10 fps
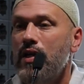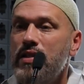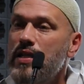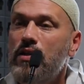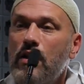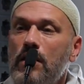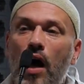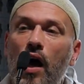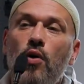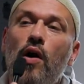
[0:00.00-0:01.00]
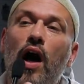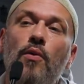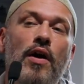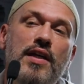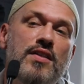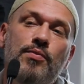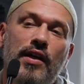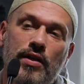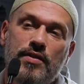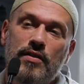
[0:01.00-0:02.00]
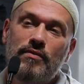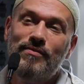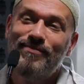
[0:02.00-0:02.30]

He said, how are His prayers?